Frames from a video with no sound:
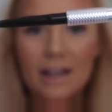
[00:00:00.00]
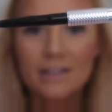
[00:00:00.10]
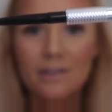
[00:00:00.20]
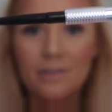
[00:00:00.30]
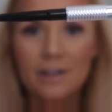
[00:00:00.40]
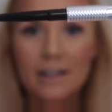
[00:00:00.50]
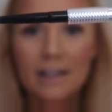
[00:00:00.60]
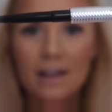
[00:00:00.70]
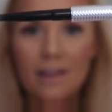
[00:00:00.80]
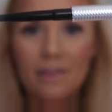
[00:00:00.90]
It's a
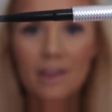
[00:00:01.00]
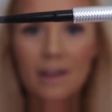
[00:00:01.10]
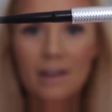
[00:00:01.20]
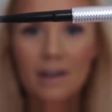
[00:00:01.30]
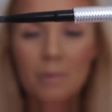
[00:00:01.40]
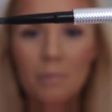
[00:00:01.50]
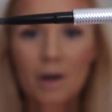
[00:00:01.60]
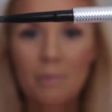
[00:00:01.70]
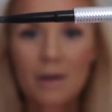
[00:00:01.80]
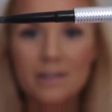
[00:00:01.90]
really thin
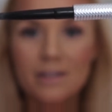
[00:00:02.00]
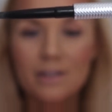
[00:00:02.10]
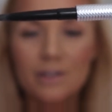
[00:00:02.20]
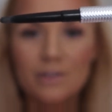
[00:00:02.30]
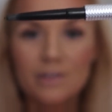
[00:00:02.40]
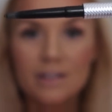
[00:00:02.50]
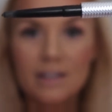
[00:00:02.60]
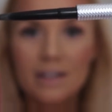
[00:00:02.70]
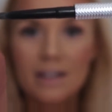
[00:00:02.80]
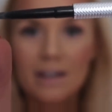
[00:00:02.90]
brow pencil, you can just
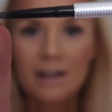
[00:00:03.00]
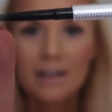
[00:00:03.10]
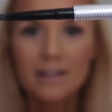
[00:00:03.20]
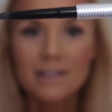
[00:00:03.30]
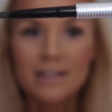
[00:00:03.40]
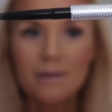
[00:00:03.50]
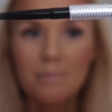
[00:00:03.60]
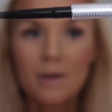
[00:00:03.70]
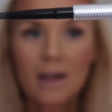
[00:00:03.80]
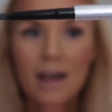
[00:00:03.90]
see it here at the tip,
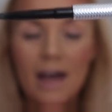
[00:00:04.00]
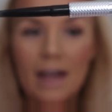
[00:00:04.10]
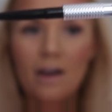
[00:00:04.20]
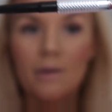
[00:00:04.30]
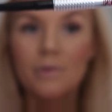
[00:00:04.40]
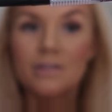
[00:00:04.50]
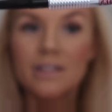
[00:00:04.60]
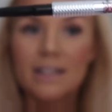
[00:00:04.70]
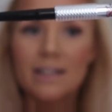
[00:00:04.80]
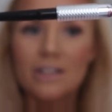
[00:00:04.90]
and I'm
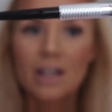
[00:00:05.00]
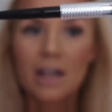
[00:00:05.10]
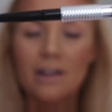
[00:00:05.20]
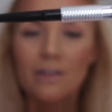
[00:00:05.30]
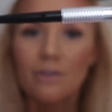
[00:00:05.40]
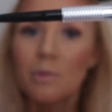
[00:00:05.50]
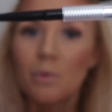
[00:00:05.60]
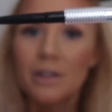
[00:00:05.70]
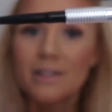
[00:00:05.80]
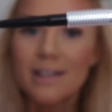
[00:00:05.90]
using it in the shade
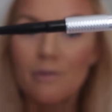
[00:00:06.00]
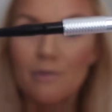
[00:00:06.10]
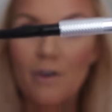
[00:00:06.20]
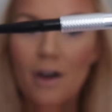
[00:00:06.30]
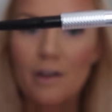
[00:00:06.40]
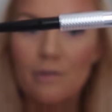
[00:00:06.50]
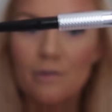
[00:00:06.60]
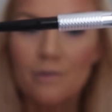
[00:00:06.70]
3.75.